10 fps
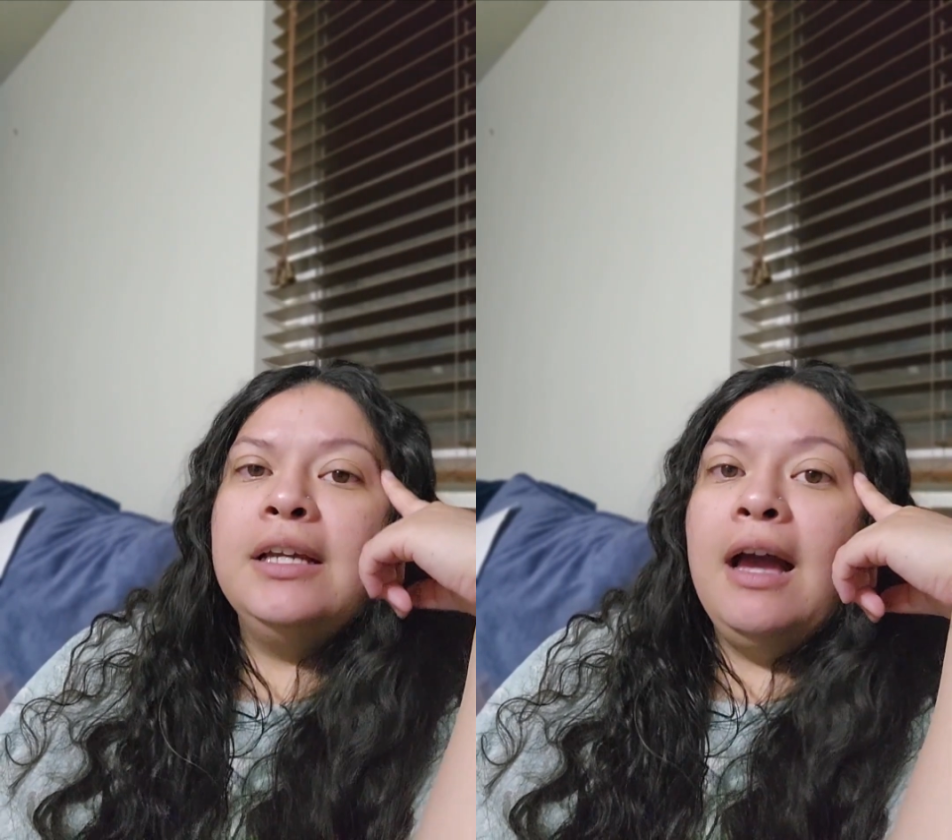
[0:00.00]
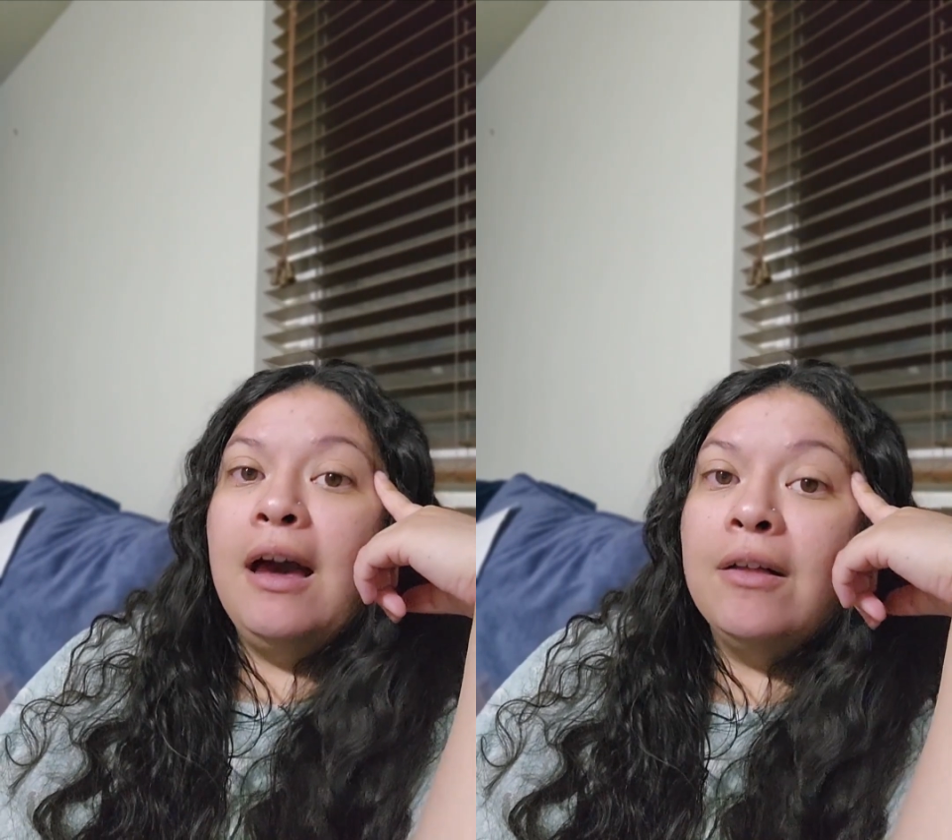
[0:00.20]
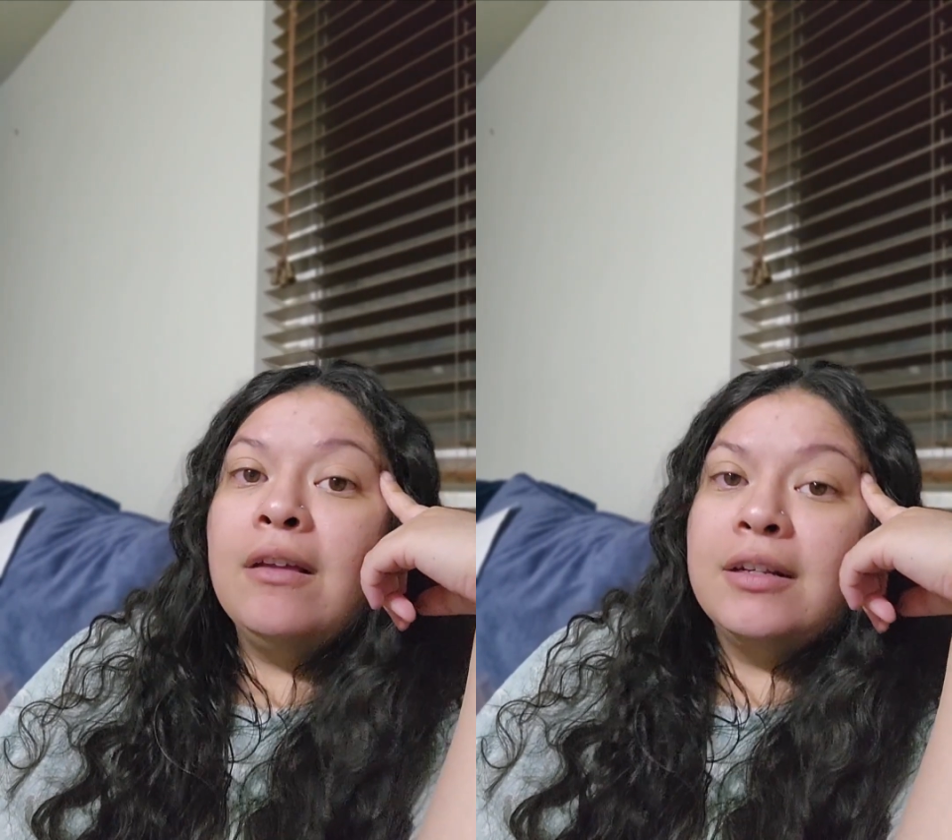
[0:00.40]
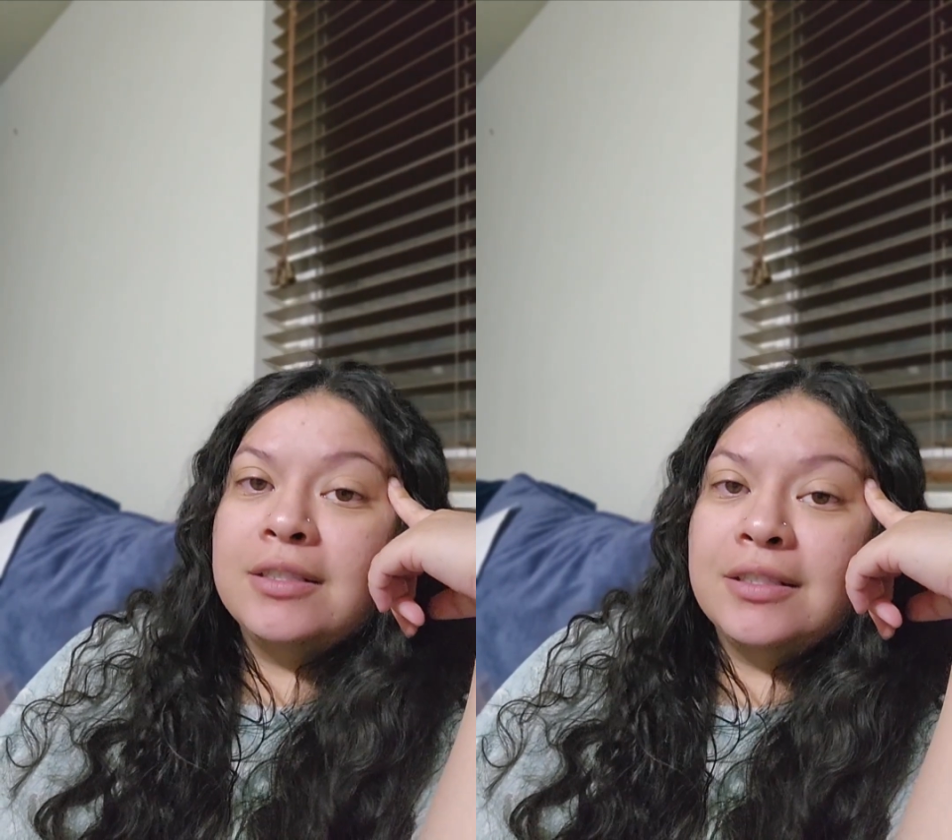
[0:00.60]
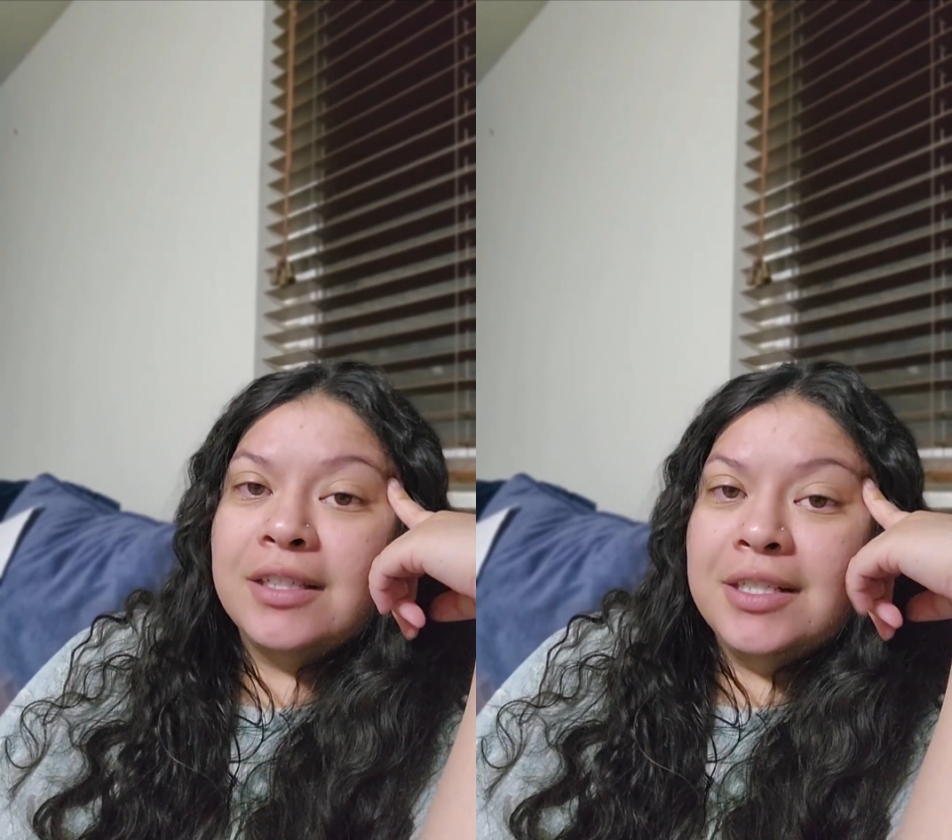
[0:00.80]
how long is
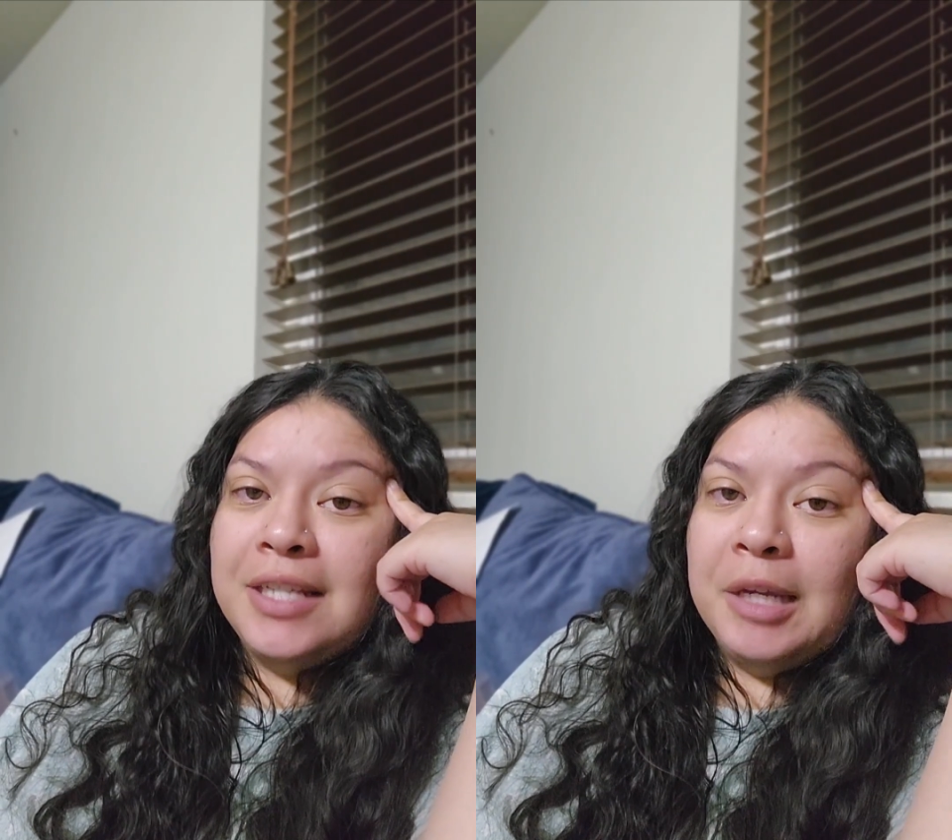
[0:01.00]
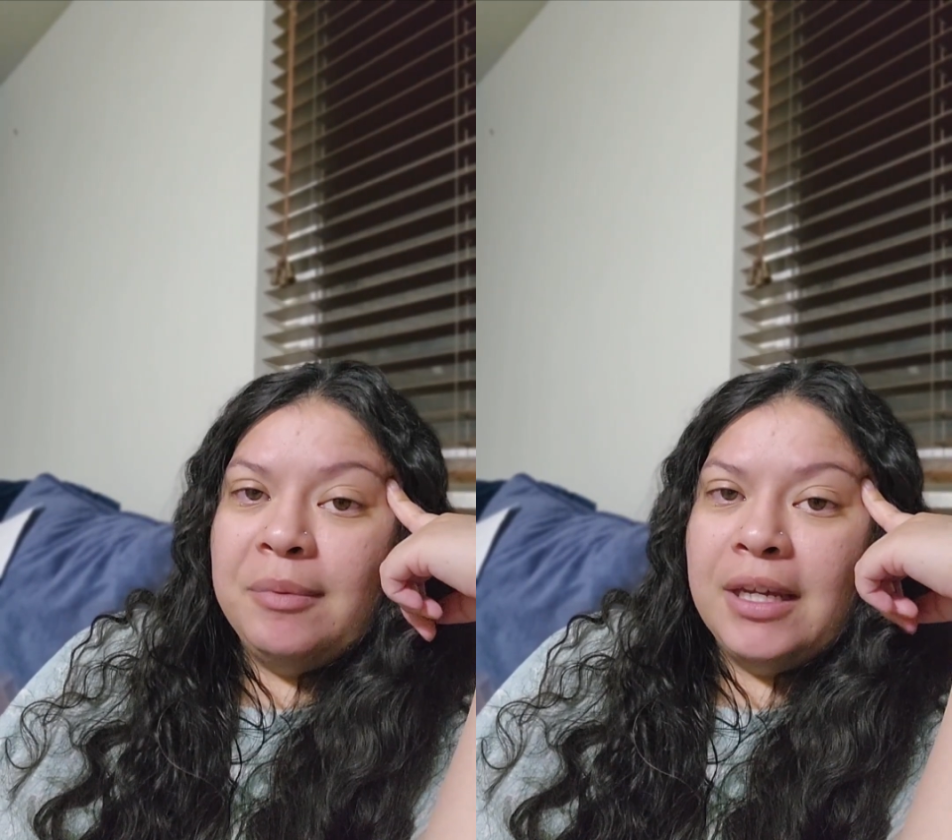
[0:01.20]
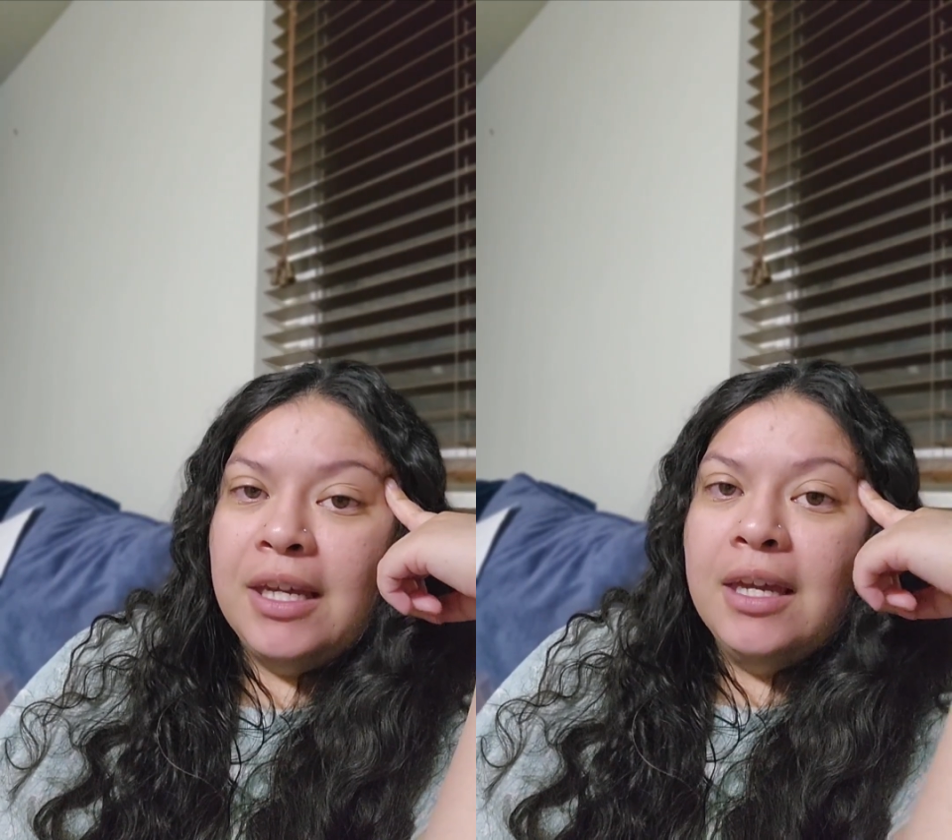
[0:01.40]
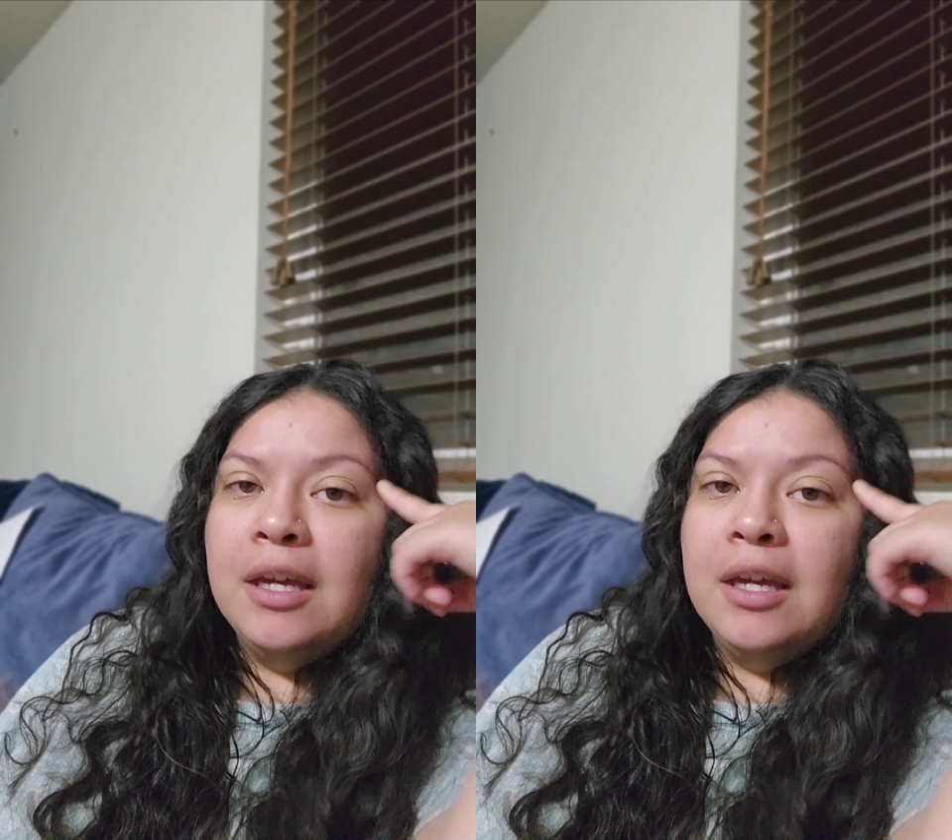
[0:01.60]
this going to take me?